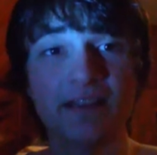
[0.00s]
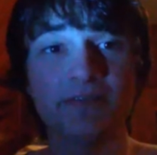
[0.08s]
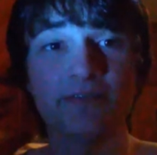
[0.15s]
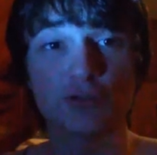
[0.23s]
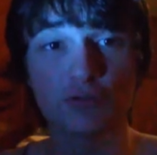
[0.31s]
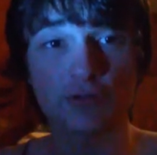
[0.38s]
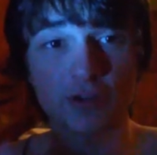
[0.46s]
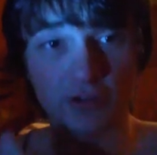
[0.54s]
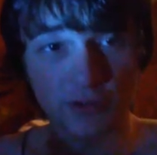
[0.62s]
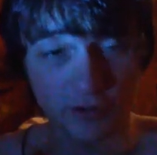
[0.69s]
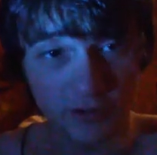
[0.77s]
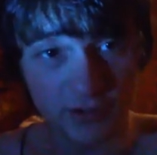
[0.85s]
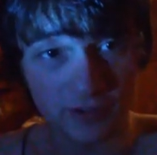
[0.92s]
if you join a
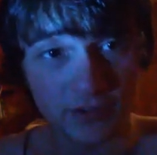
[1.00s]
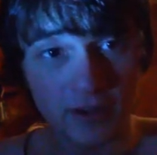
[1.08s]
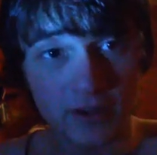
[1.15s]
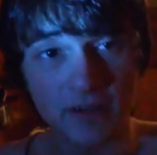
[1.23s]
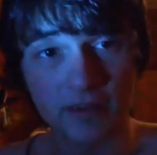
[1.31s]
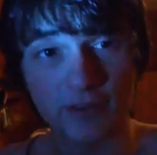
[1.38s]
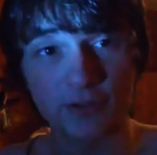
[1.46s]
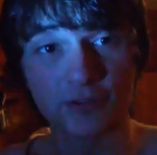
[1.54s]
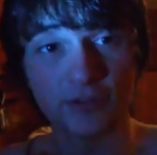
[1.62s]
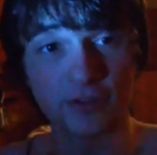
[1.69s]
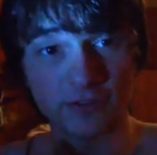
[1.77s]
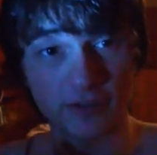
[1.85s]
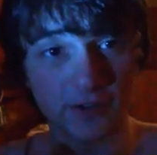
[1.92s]
union, they'll
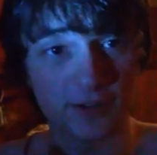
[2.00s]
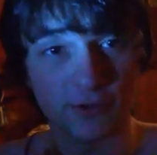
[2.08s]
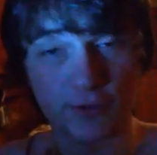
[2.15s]
still fuck